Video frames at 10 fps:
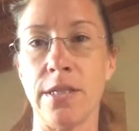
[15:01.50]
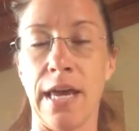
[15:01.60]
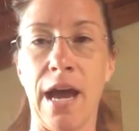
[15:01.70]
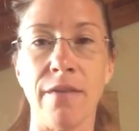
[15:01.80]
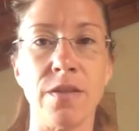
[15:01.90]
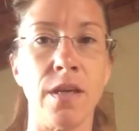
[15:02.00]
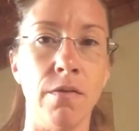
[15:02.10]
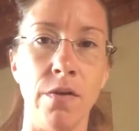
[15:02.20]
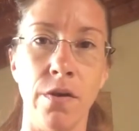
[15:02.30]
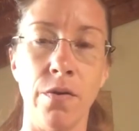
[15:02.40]
I have to
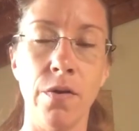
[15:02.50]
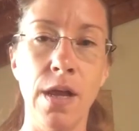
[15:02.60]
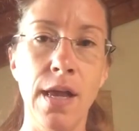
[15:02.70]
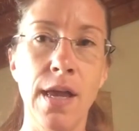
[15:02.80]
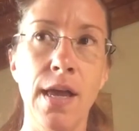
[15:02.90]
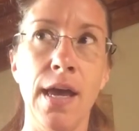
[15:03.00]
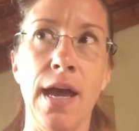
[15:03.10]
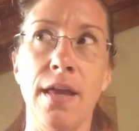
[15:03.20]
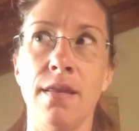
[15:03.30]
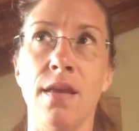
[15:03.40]
give you,
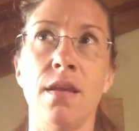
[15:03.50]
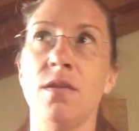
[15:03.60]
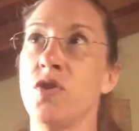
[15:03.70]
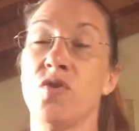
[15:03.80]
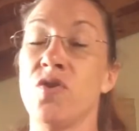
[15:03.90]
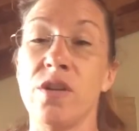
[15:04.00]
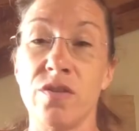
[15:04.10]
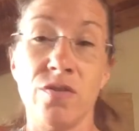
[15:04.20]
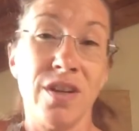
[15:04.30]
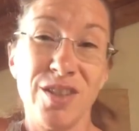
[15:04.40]
and that just
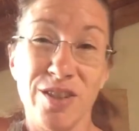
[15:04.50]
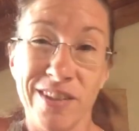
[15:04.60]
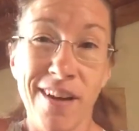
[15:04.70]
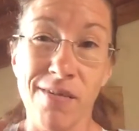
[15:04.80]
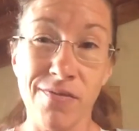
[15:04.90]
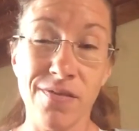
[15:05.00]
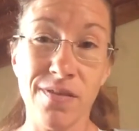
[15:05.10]
trust trust yourself.